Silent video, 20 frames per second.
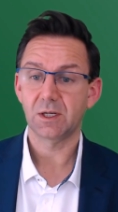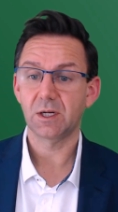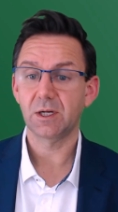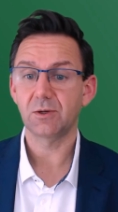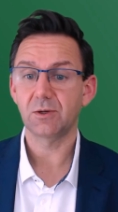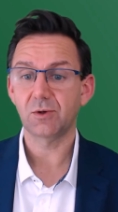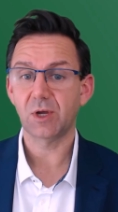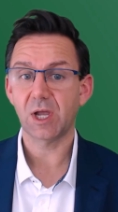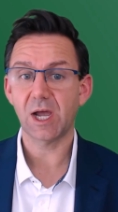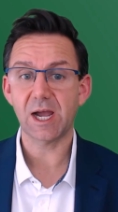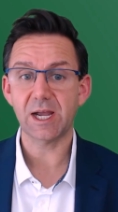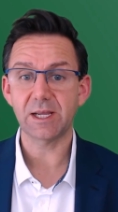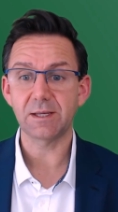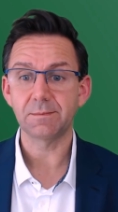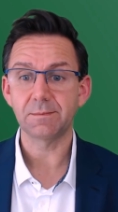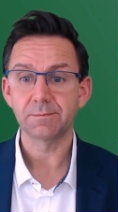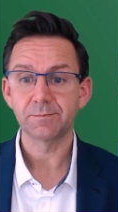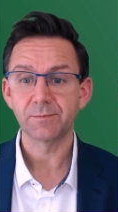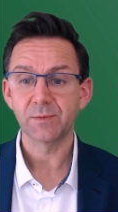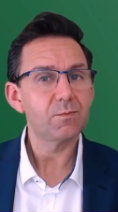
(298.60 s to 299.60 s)
Okay,
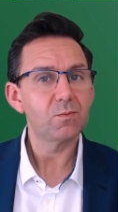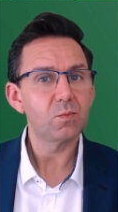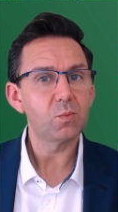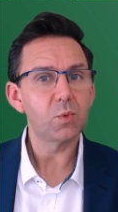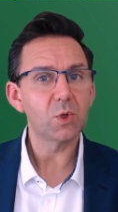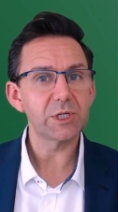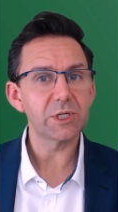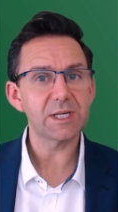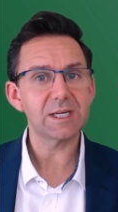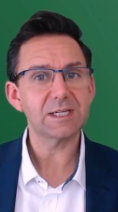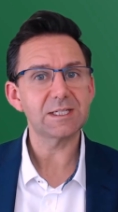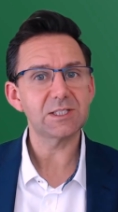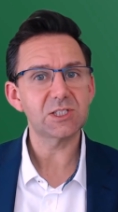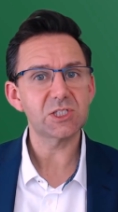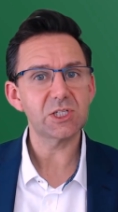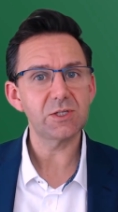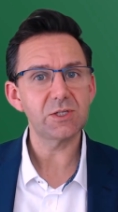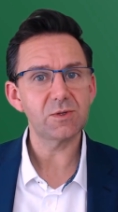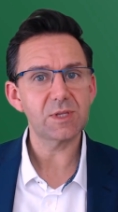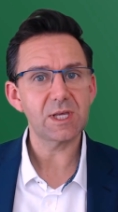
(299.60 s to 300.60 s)
What are you going to
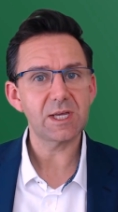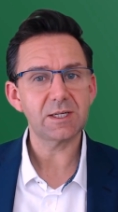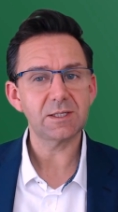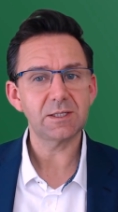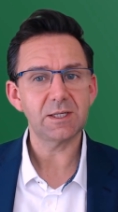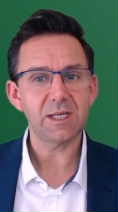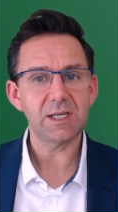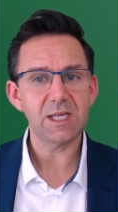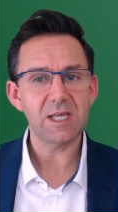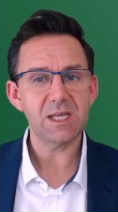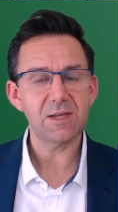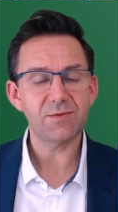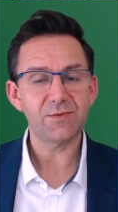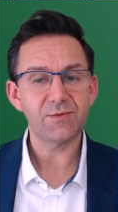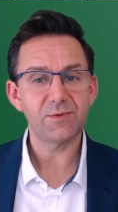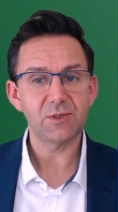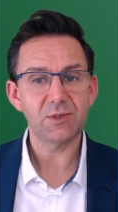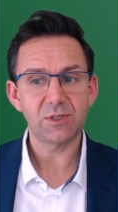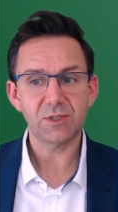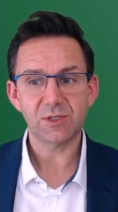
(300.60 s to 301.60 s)
do then
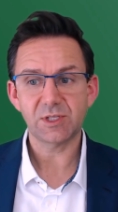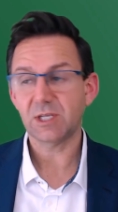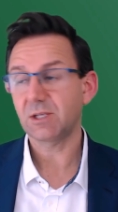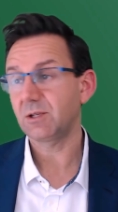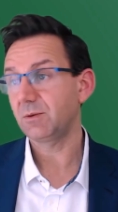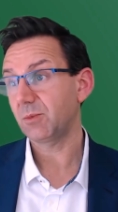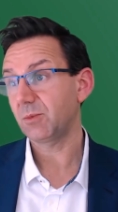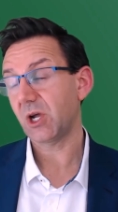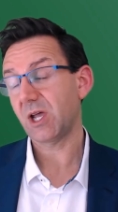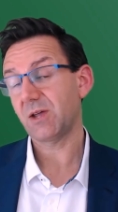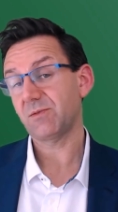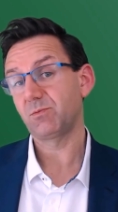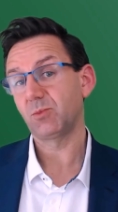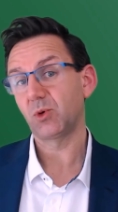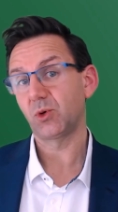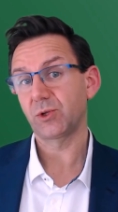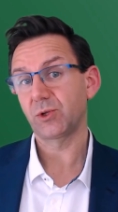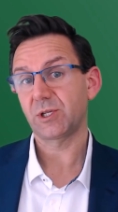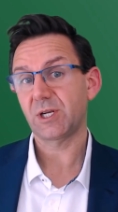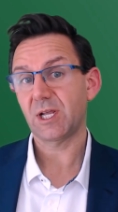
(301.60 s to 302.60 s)
if you think you might have
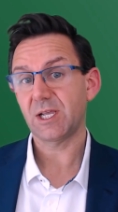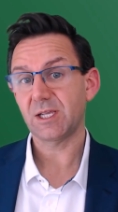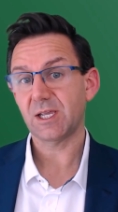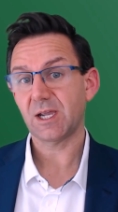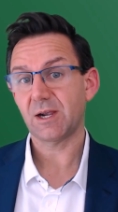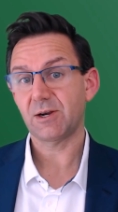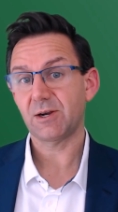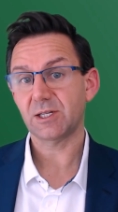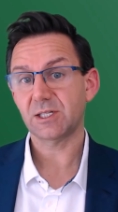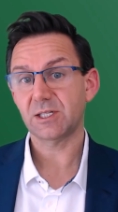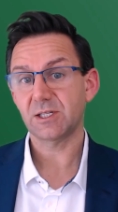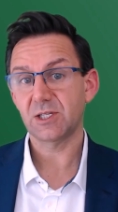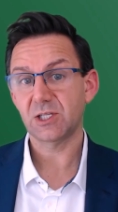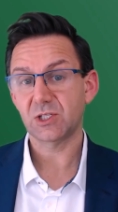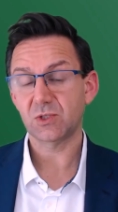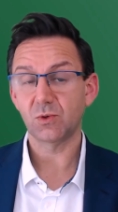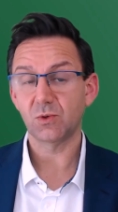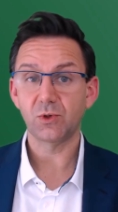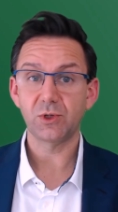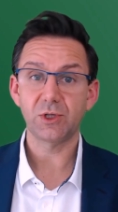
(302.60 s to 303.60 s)
more than eight
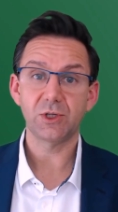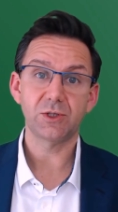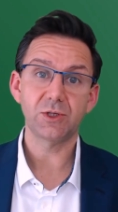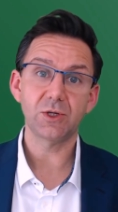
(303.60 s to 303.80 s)
characters, or you're